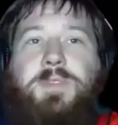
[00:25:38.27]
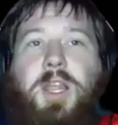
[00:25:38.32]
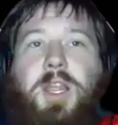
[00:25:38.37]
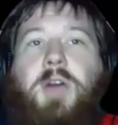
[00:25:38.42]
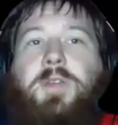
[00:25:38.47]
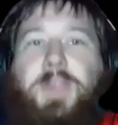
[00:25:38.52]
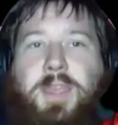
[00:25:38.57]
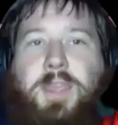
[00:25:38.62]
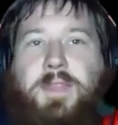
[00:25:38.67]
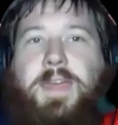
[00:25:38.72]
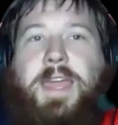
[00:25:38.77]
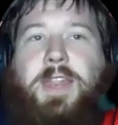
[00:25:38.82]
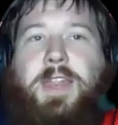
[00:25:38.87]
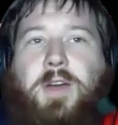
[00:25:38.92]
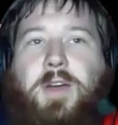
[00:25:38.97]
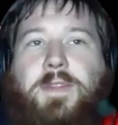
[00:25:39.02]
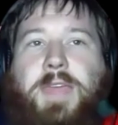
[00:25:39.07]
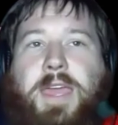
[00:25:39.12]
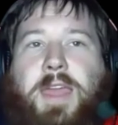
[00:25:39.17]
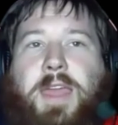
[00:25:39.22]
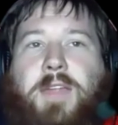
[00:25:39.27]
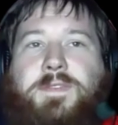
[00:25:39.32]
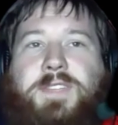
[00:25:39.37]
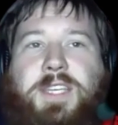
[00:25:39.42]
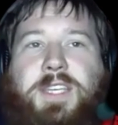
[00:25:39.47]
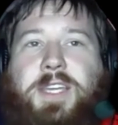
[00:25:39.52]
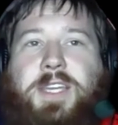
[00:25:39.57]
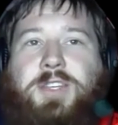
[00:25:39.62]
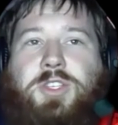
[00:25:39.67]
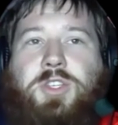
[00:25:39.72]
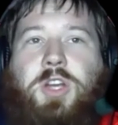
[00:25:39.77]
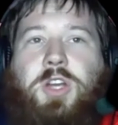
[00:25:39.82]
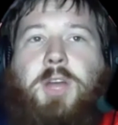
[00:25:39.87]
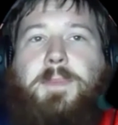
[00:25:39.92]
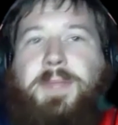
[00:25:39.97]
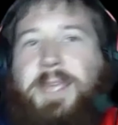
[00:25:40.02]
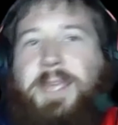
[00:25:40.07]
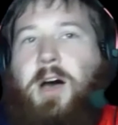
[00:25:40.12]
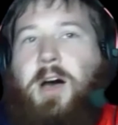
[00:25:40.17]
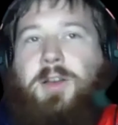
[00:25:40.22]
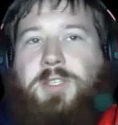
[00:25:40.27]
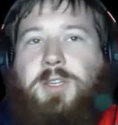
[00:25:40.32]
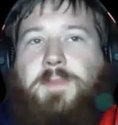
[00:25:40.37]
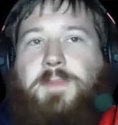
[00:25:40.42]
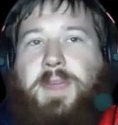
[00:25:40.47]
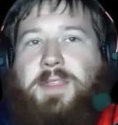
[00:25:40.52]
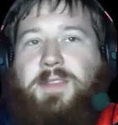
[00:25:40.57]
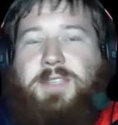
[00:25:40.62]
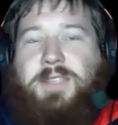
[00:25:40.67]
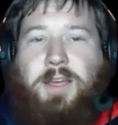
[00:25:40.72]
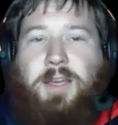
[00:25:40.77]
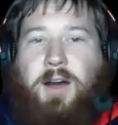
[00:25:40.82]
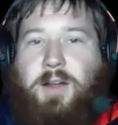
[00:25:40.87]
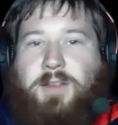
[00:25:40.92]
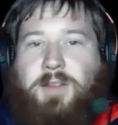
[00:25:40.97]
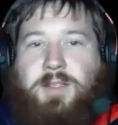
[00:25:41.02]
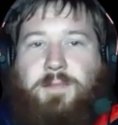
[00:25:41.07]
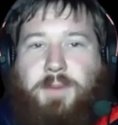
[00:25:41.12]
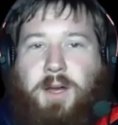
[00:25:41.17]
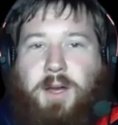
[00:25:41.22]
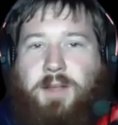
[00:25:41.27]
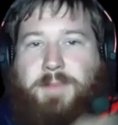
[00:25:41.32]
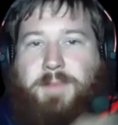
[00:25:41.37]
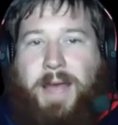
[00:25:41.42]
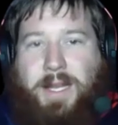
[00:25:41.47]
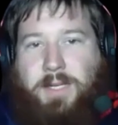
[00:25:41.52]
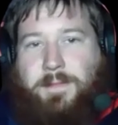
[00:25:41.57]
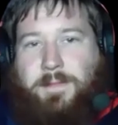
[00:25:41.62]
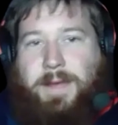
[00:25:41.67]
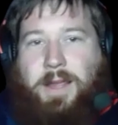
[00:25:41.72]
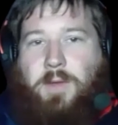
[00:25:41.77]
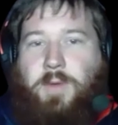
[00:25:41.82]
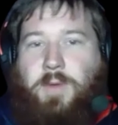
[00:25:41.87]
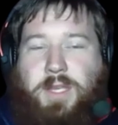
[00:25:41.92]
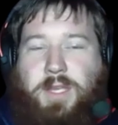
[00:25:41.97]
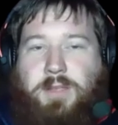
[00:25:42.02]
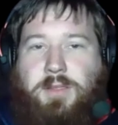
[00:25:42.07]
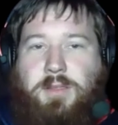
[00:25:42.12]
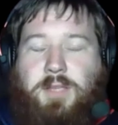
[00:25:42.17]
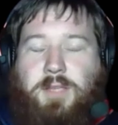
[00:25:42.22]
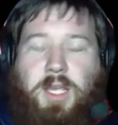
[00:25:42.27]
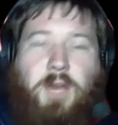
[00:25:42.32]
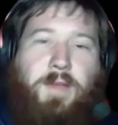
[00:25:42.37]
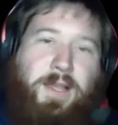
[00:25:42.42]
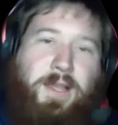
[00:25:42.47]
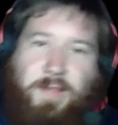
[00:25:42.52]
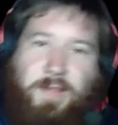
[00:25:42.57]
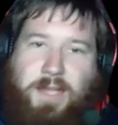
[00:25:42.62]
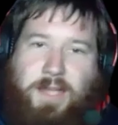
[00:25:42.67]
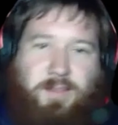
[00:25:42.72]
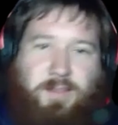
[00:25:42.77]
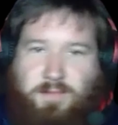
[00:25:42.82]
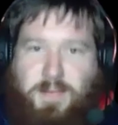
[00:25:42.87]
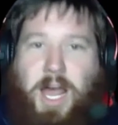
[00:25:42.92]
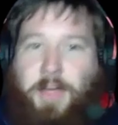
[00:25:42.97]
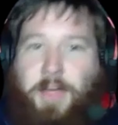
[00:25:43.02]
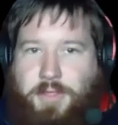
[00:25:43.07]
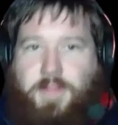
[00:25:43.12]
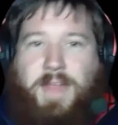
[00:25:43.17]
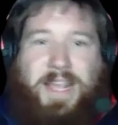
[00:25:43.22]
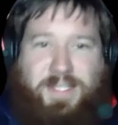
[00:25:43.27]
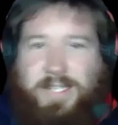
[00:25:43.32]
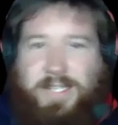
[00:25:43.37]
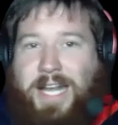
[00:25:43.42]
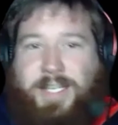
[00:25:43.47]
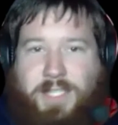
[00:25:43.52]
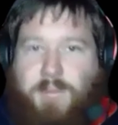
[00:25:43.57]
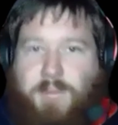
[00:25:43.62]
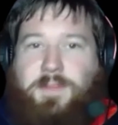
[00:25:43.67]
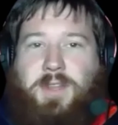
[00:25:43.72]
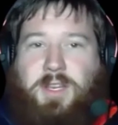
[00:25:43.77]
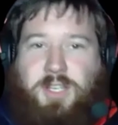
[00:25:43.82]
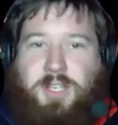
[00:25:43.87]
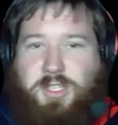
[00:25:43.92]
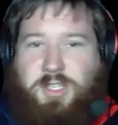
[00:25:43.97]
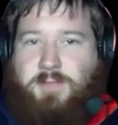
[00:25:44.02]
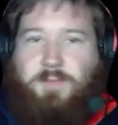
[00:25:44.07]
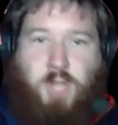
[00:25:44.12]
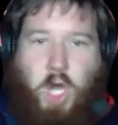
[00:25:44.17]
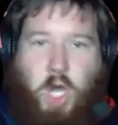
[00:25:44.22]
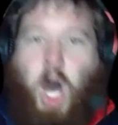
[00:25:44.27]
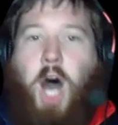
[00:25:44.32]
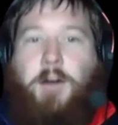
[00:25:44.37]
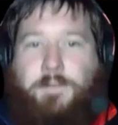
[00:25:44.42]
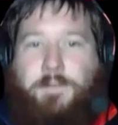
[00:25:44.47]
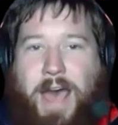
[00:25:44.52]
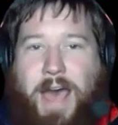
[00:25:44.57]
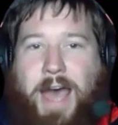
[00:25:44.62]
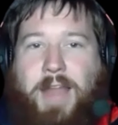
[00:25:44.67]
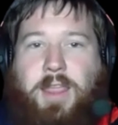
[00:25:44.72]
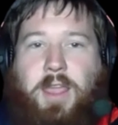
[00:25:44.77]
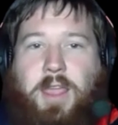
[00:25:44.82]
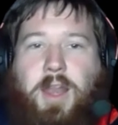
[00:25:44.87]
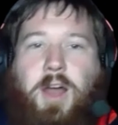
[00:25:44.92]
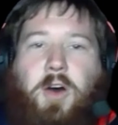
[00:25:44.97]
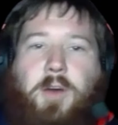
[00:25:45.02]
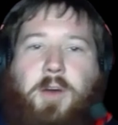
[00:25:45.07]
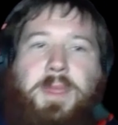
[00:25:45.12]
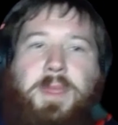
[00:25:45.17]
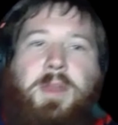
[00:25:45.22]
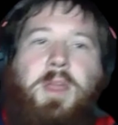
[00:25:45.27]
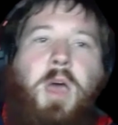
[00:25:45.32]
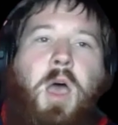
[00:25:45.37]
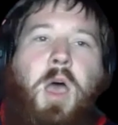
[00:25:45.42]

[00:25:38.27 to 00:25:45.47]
you know, they do have the NFC East, sure, but they also beat the Seahawks and the Bucks back-to-back weeks. You know, that's nothing. That's not something to just cough at, you know. I mean,